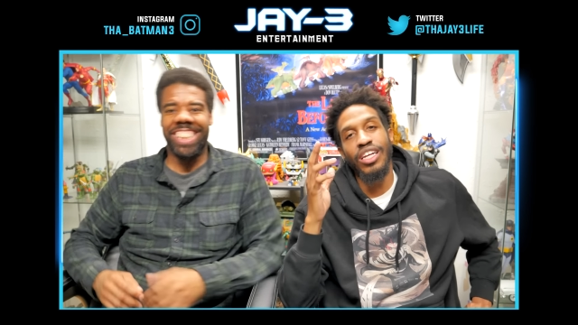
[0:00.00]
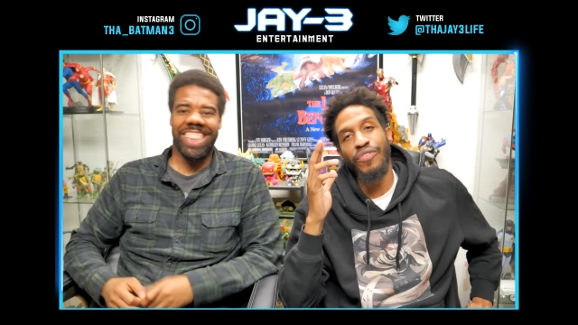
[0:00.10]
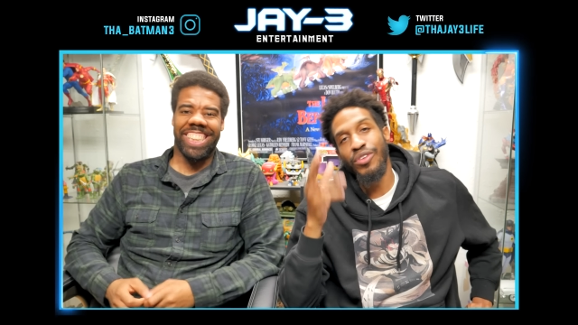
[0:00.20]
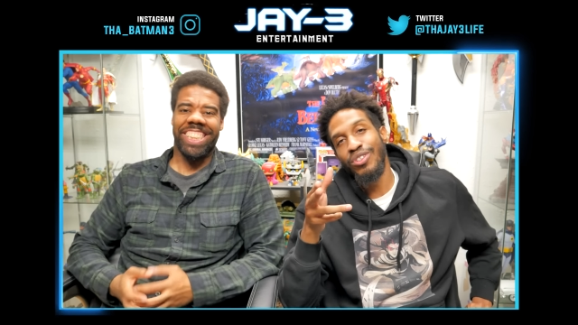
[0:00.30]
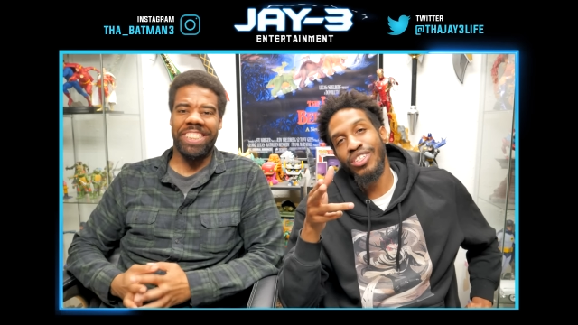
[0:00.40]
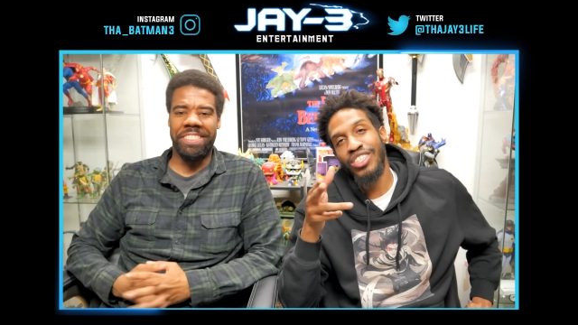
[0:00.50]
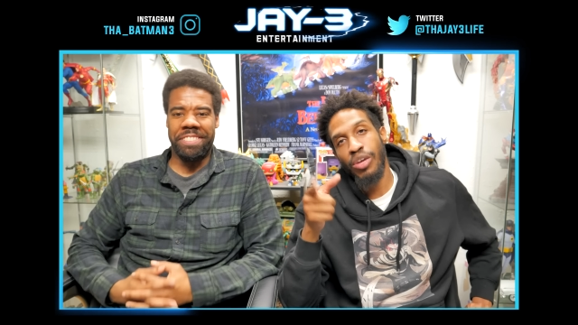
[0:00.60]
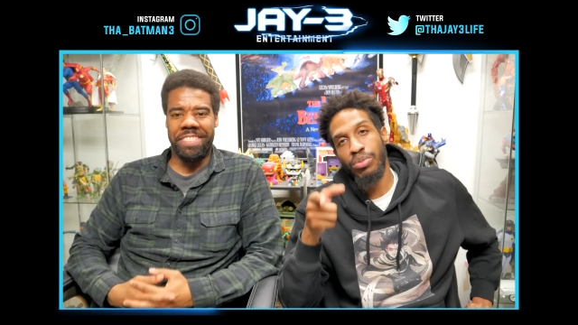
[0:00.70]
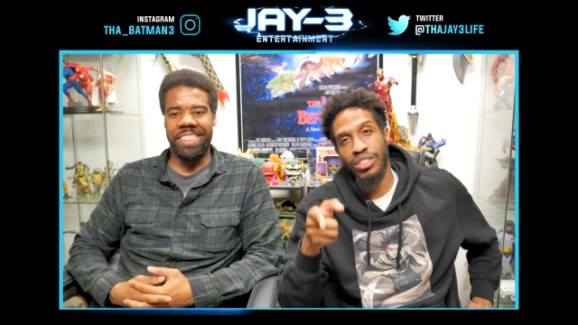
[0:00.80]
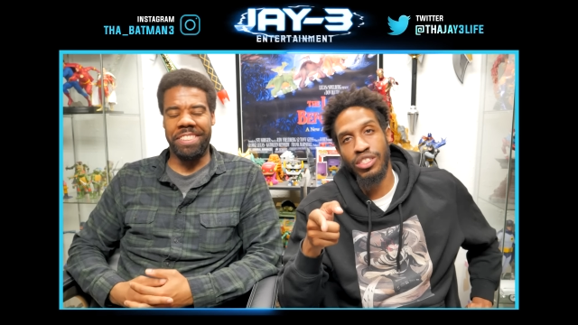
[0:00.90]
Speaker 1: If you're new to the channel,
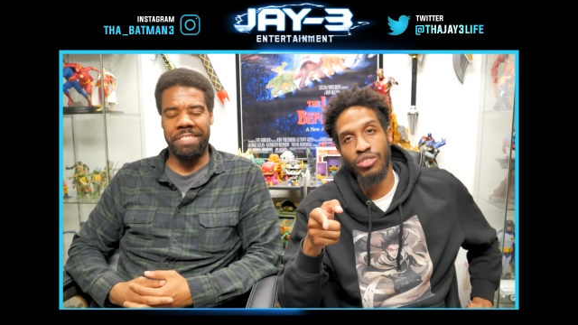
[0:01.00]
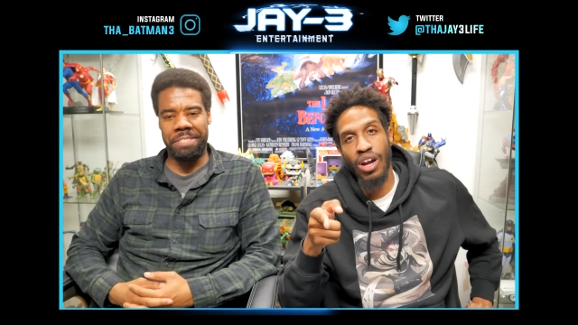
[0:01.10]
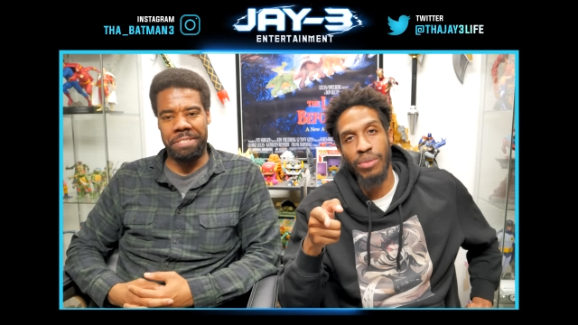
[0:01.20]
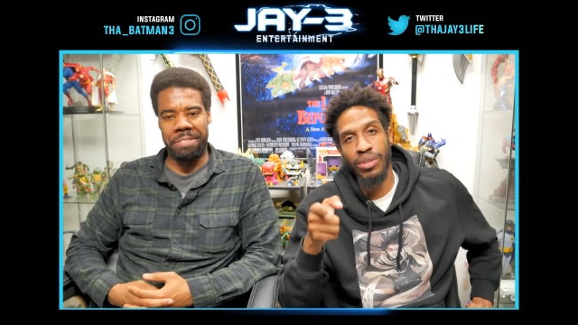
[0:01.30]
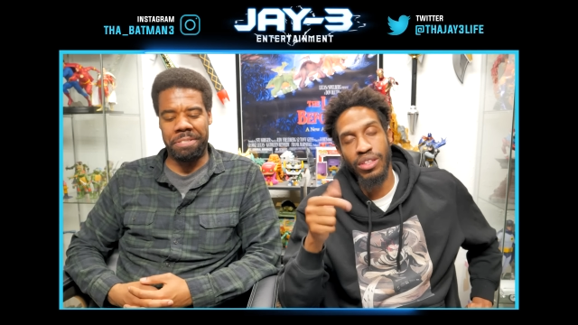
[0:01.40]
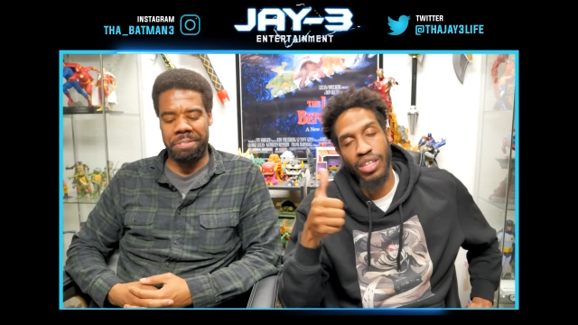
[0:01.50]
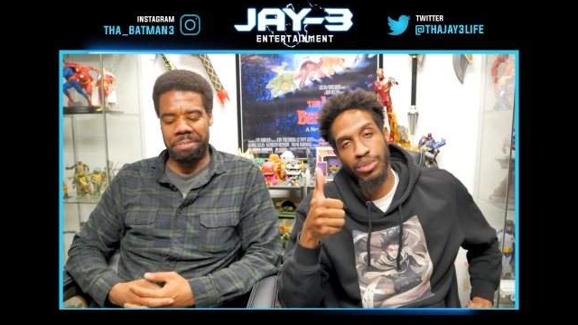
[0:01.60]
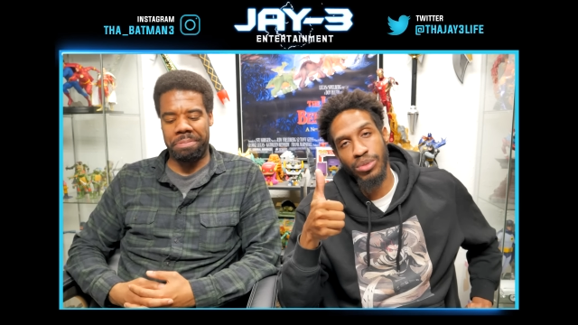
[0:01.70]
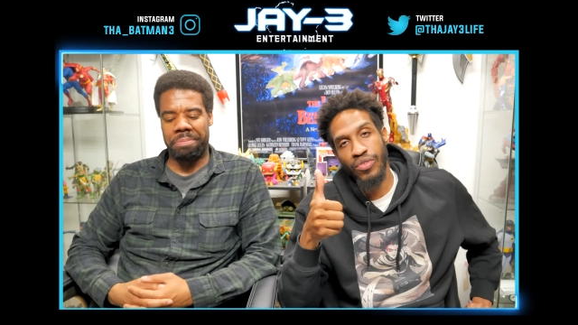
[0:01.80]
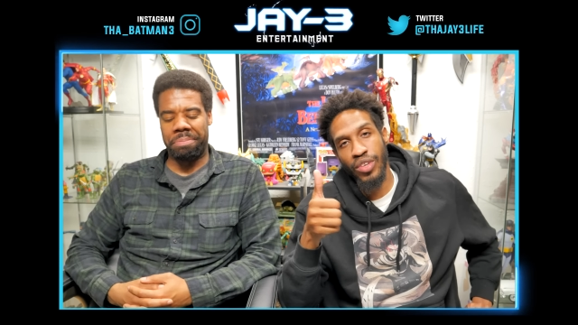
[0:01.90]
press the subscribe button, thumbs up
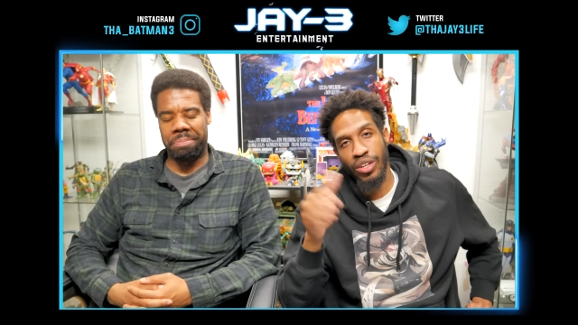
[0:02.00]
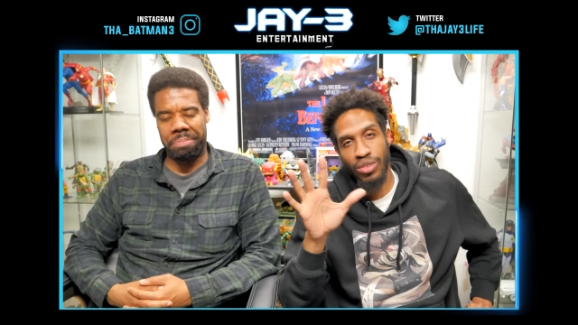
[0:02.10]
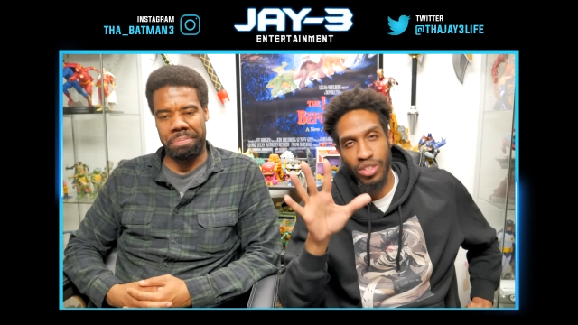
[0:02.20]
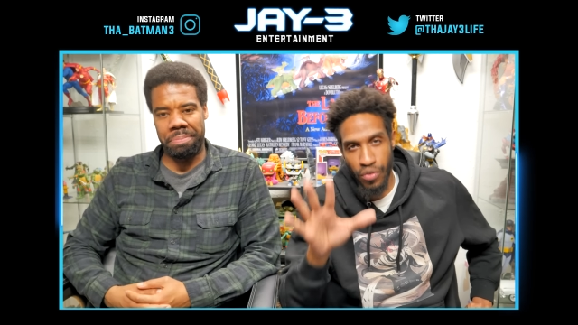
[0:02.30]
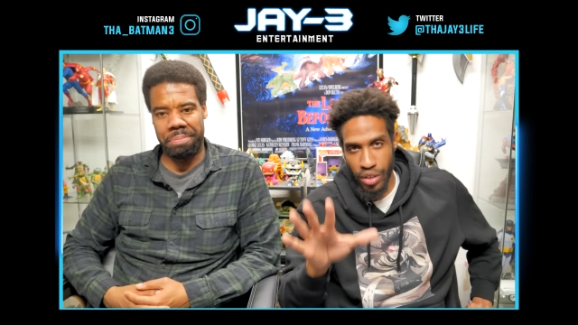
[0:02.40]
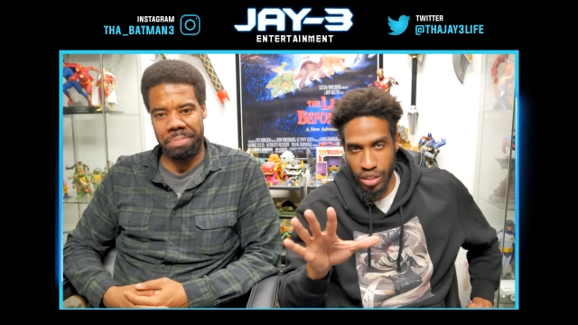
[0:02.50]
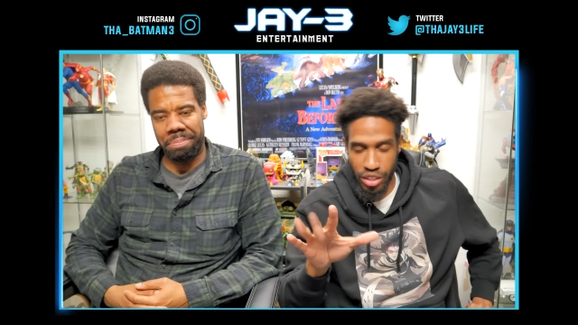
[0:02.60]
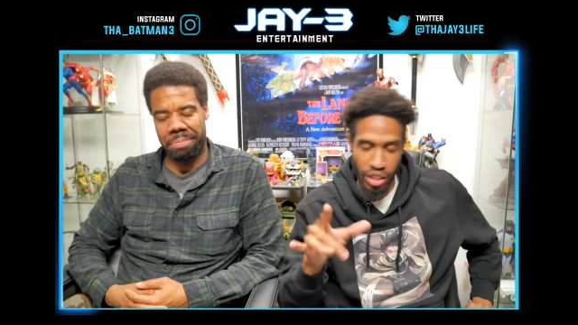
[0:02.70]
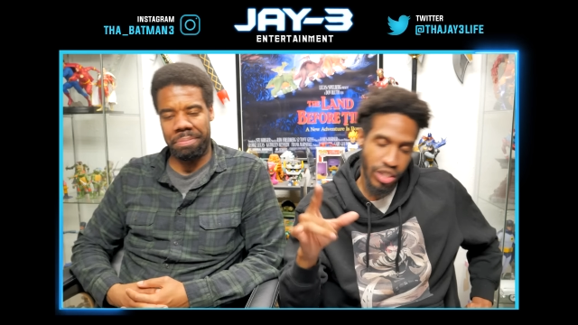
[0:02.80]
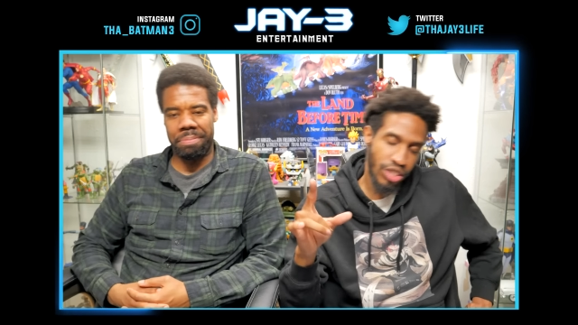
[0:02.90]
this video, and don't forget to
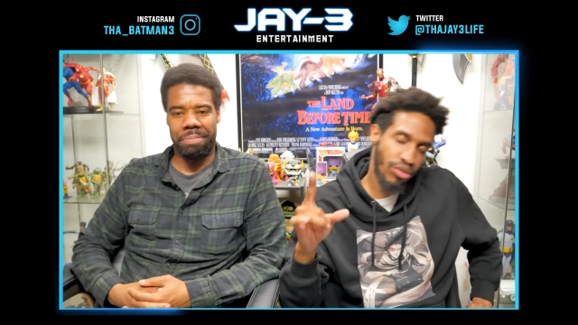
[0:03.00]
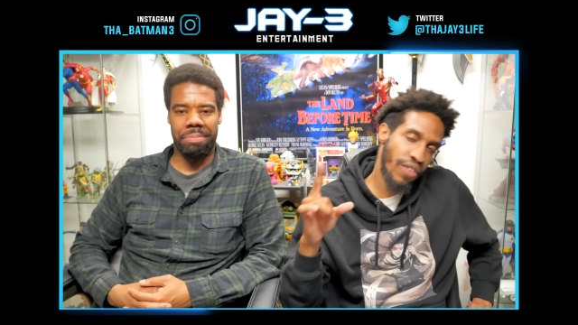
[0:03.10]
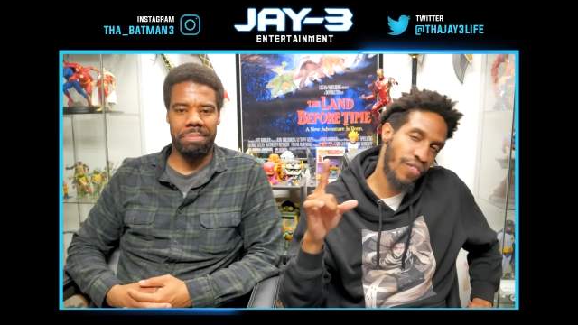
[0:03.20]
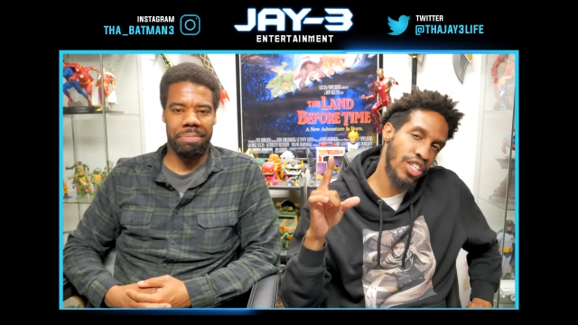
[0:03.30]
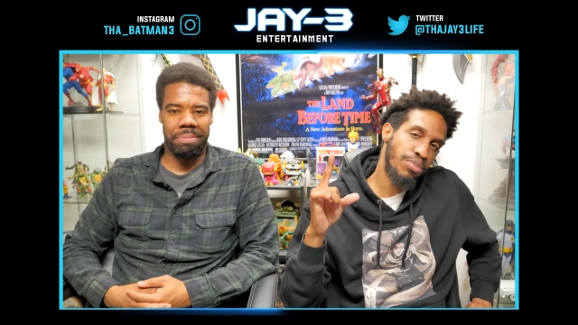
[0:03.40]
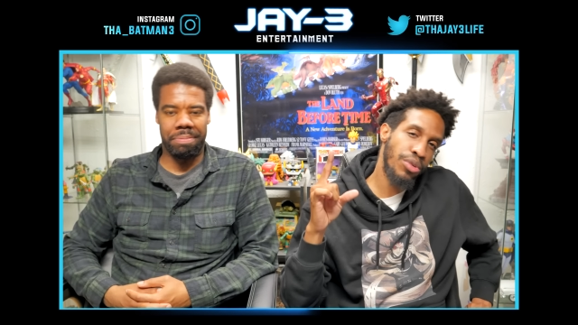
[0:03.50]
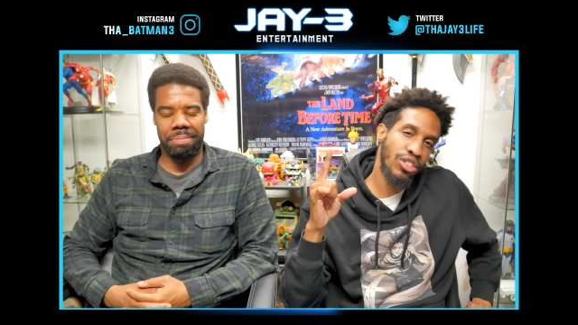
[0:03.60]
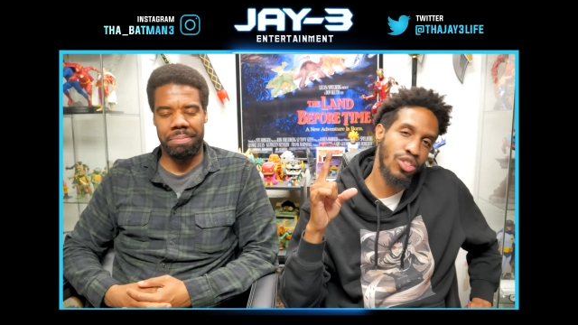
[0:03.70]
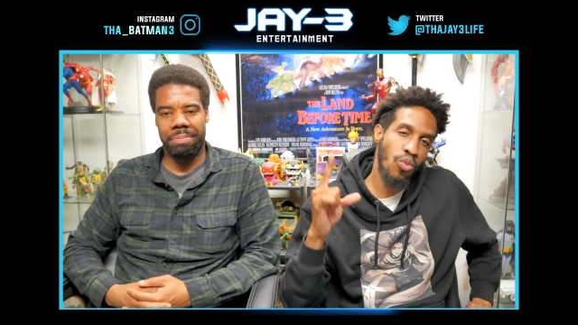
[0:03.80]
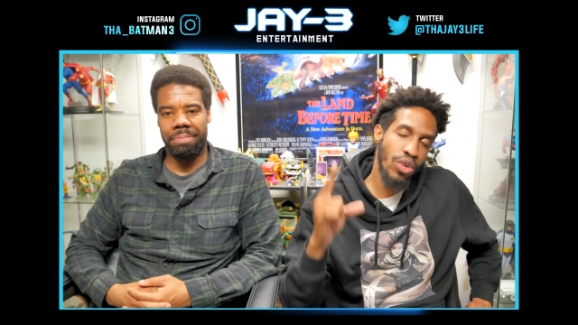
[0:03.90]
share Instagram, Facebook,
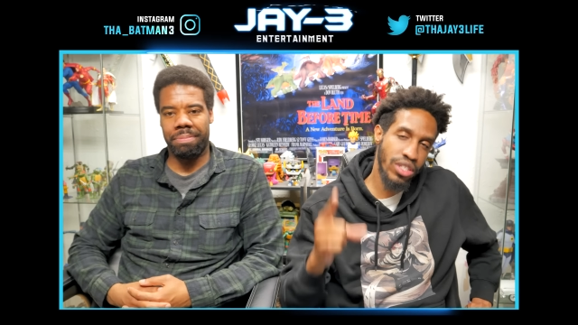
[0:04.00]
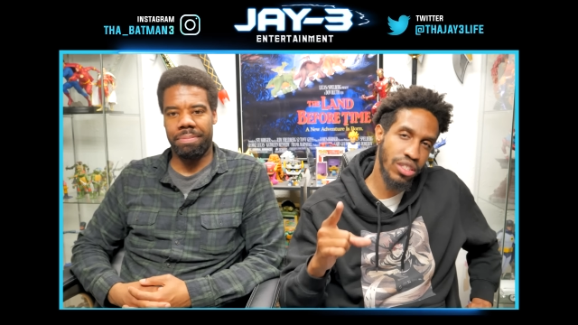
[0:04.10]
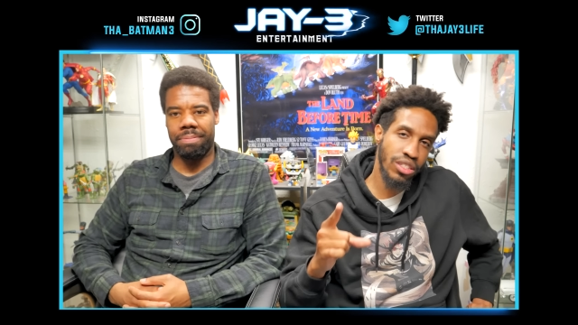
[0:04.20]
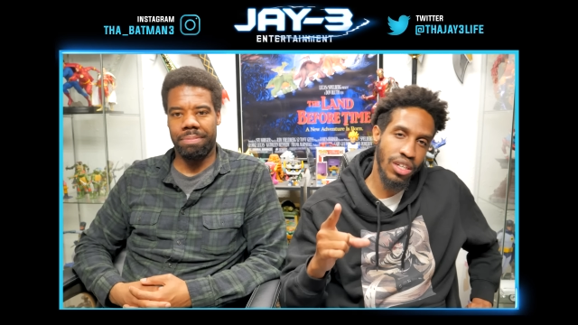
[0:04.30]
Twitter.